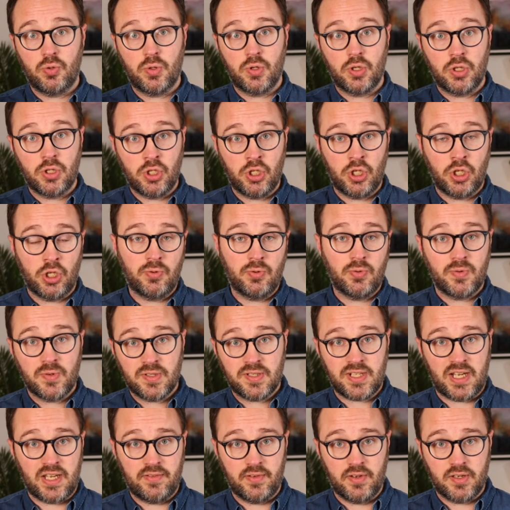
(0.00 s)
new
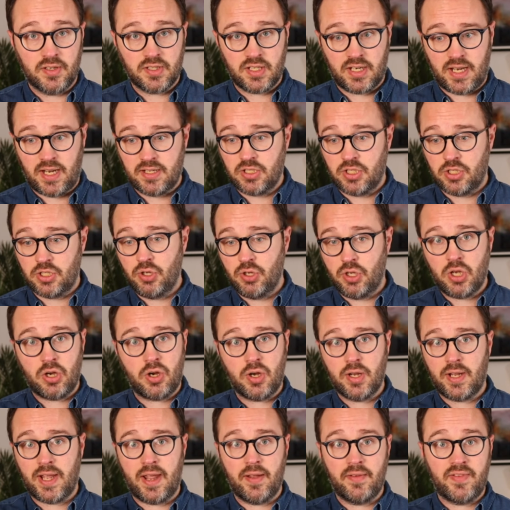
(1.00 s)
savers. Okay, so you can't
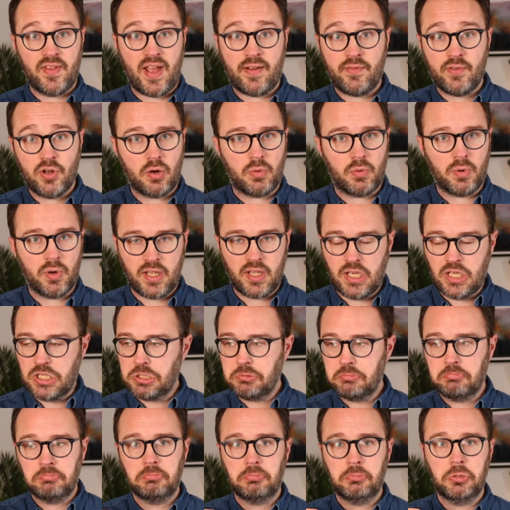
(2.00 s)
get, if you haven't got one of these,
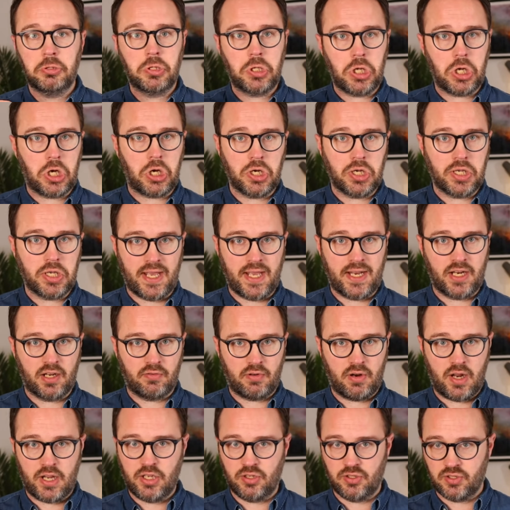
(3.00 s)
you can't get it,
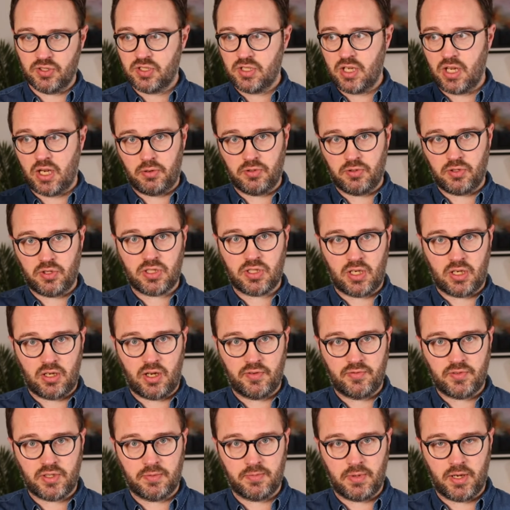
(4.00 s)
right? You're stuck with just a
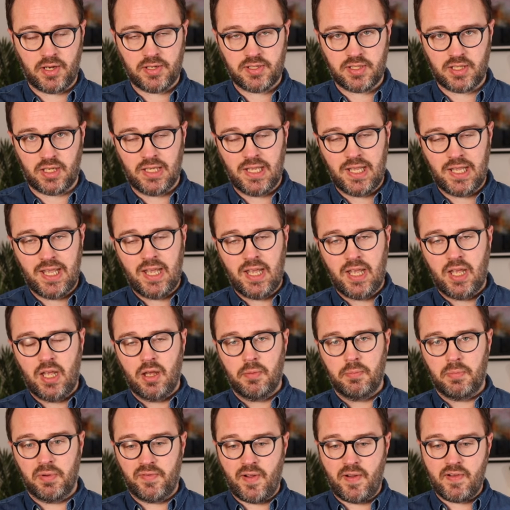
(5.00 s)
Lifetime ISA.
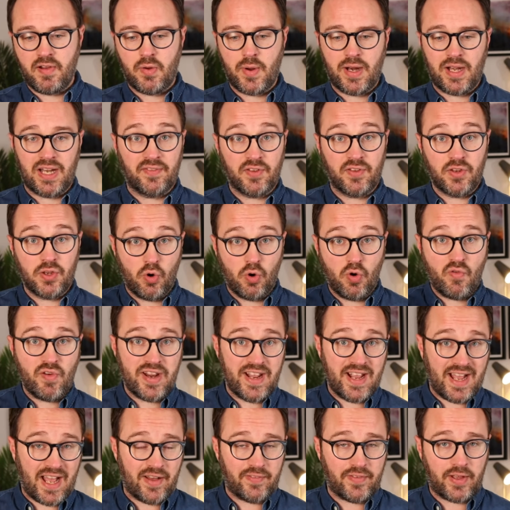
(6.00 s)
But very quickly, if you already
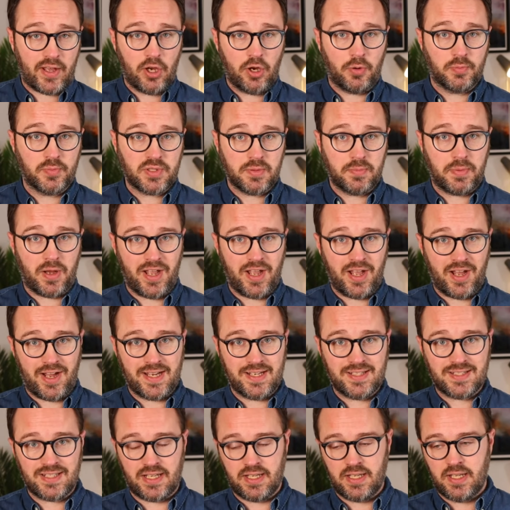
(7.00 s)
have a Help to Buy
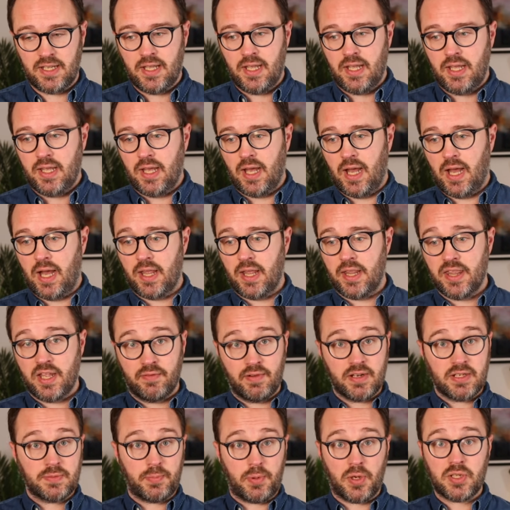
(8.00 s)
ISA, there
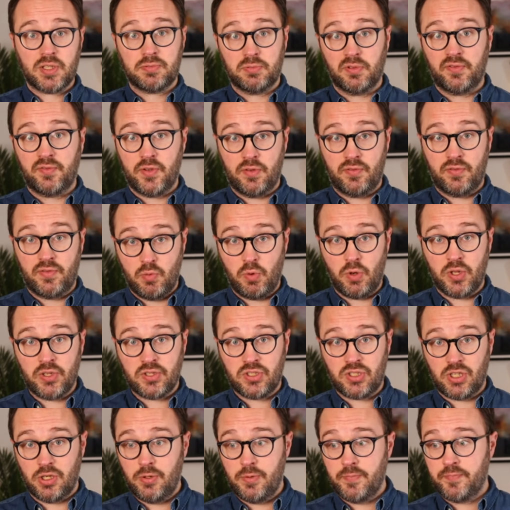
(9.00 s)
is possible for you, if you want
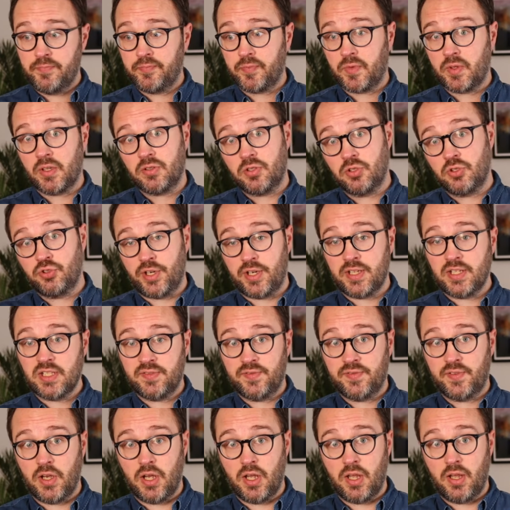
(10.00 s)
to
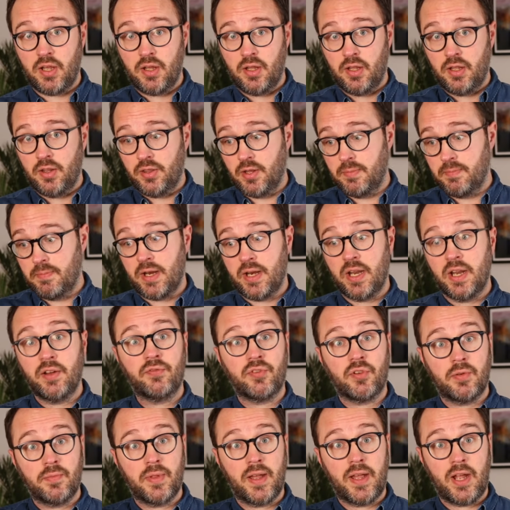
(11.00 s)
transfer the money
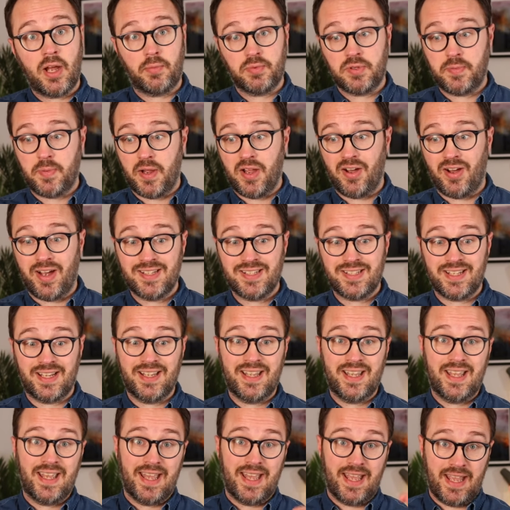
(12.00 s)
from the Help to Buy ISA
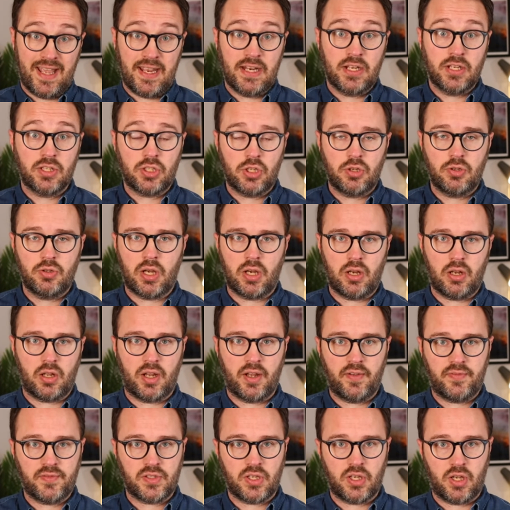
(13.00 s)
into the
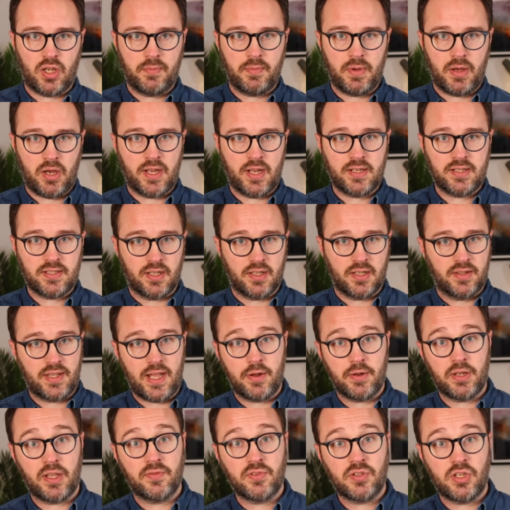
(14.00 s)
Lifetime ISA. That
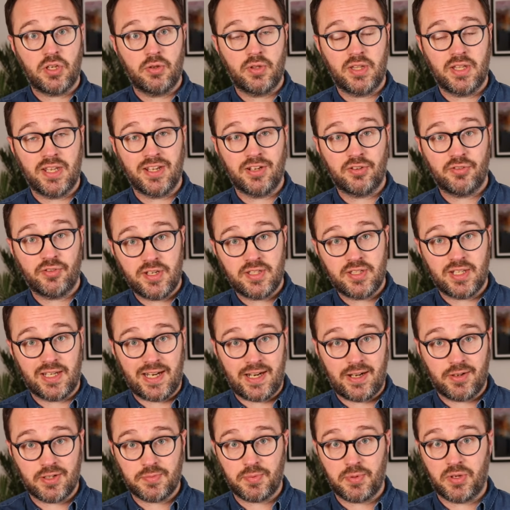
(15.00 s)
gives you the increased
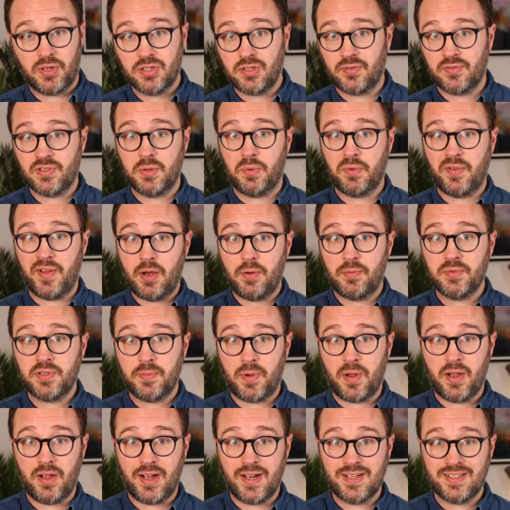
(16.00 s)
allowance, because obviously with a Help to
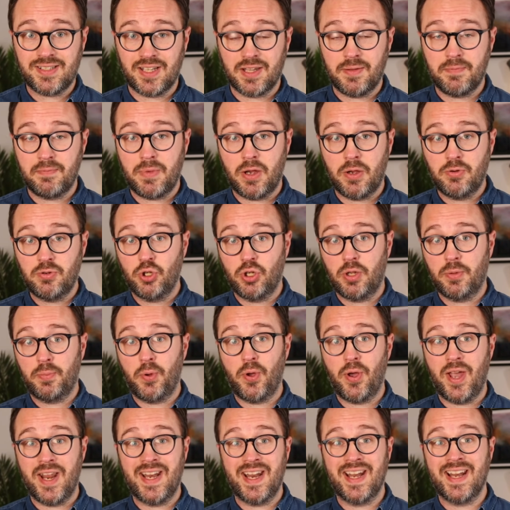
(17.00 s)
Buy ISA, the most you could put
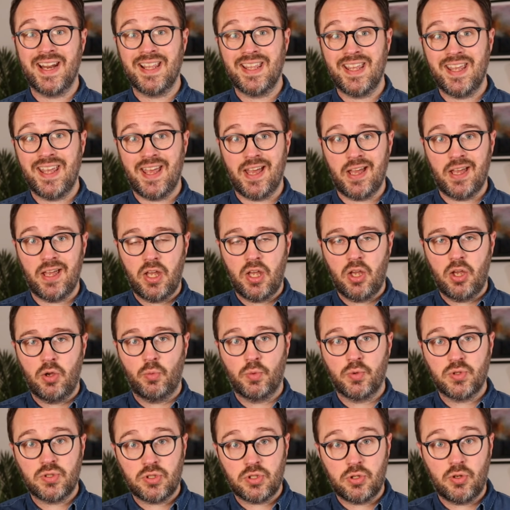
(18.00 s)
in a year
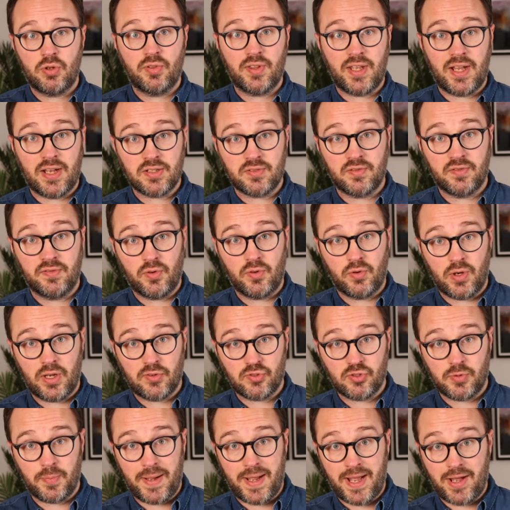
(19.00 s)
was
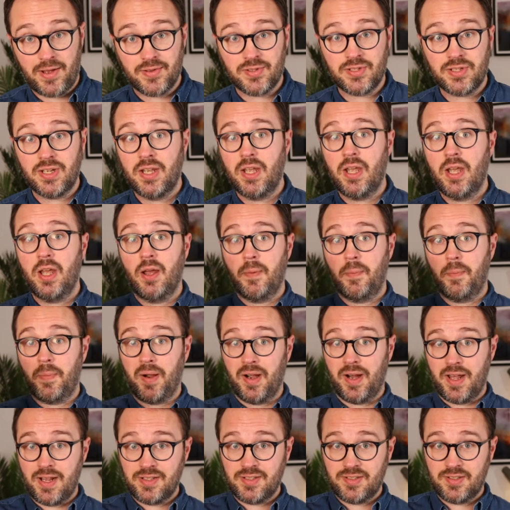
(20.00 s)
£2,400.
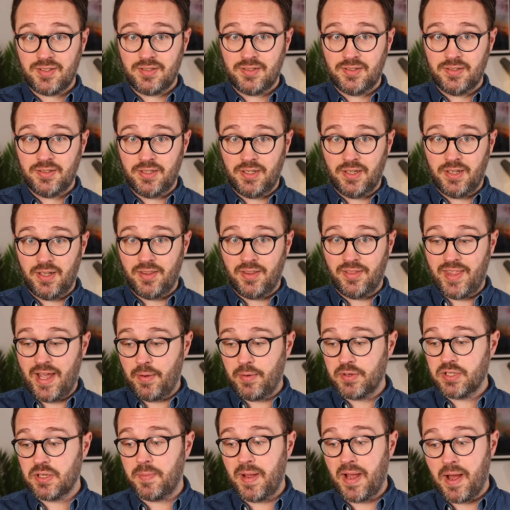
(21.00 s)
Plus, that
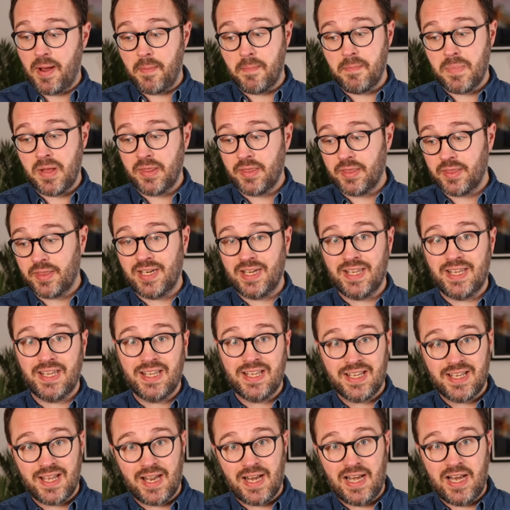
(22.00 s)
was about monthly
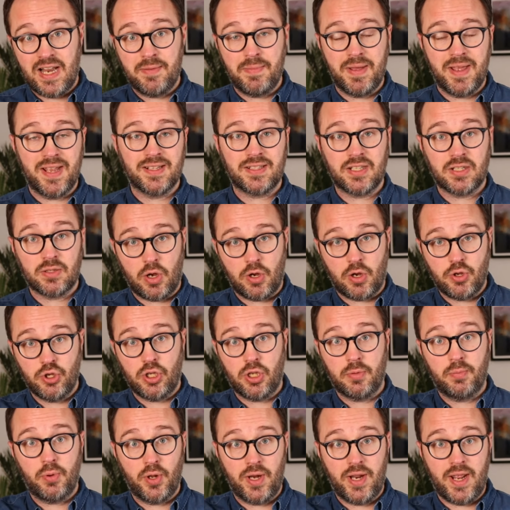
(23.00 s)
limits as well you
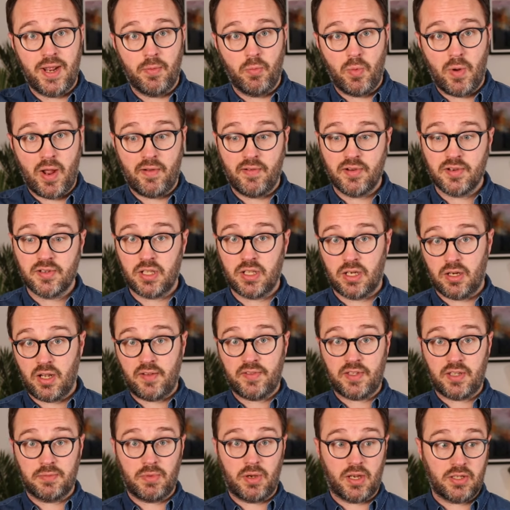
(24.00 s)
could put in, whereas the
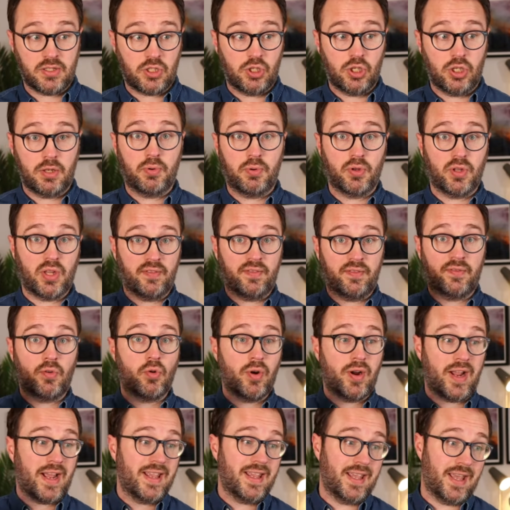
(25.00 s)
Lifetime ISA, you can put that
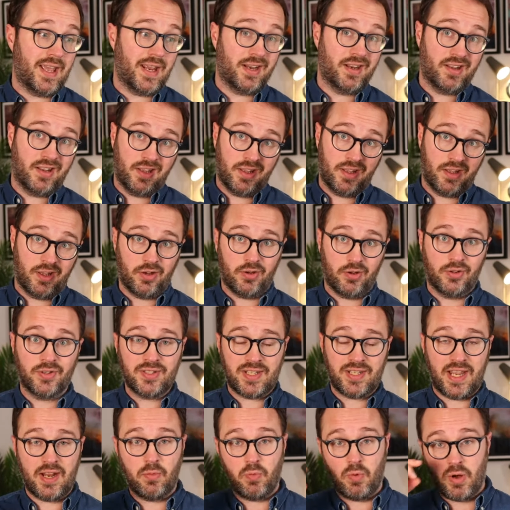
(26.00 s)
£4,000 in on
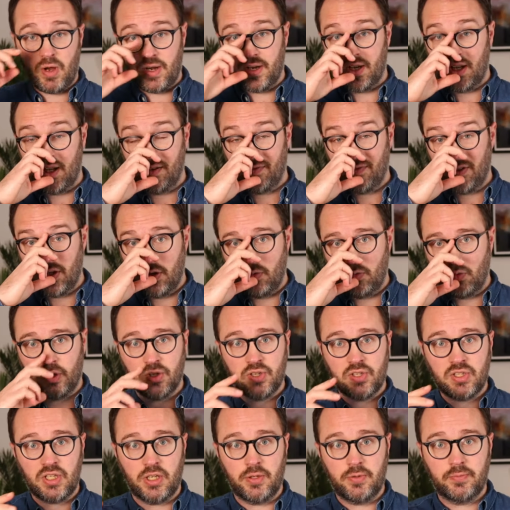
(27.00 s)
day one if you want
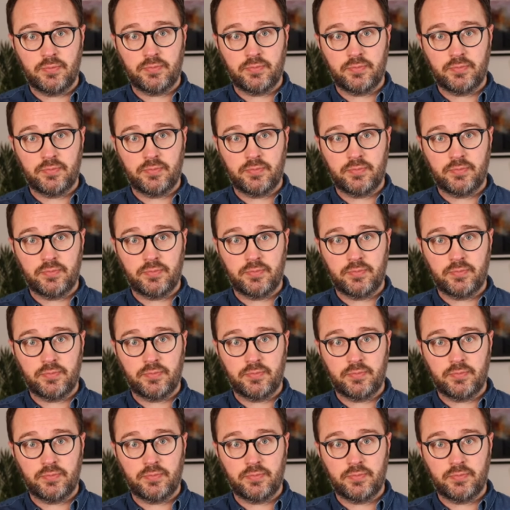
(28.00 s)
to.